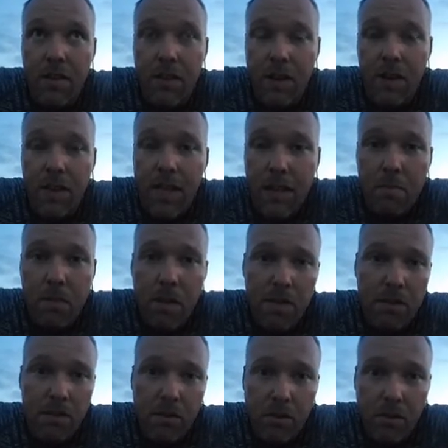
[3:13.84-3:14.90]
a lean
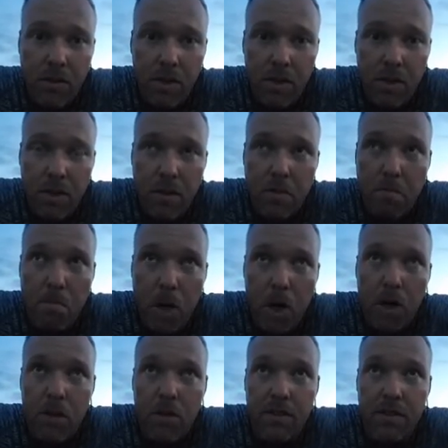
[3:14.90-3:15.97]
muscle
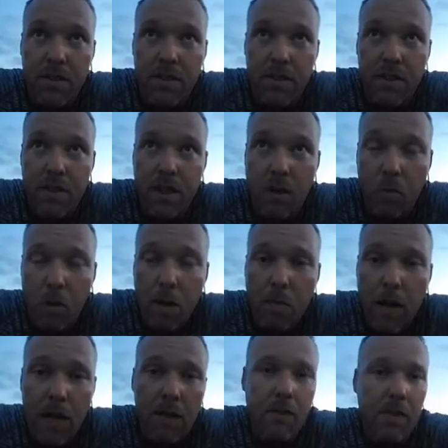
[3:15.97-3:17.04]
burns, 1
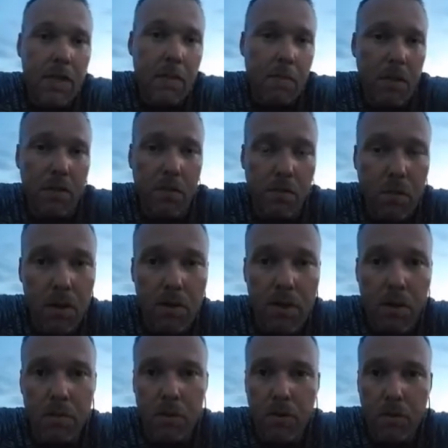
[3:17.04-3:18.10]
pound of lean muscle burns
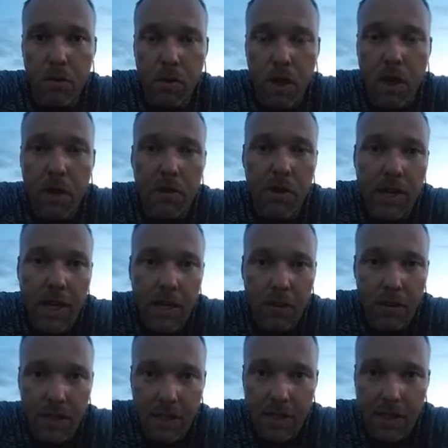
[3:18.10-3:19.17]
up to 100
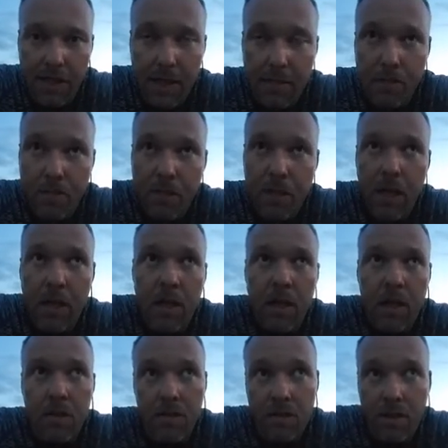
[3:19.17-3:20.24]
calories a day.
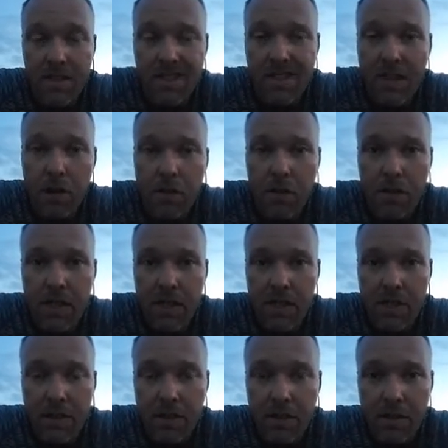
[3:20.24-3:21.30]
So let's say over
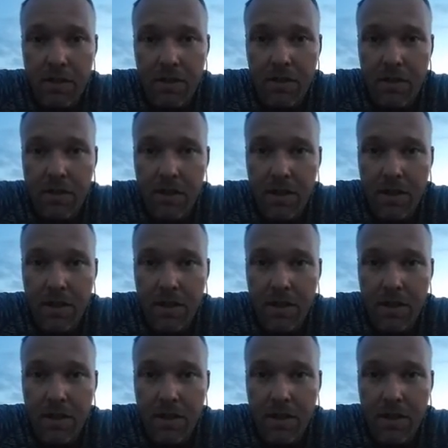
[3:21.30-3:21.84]
10 years,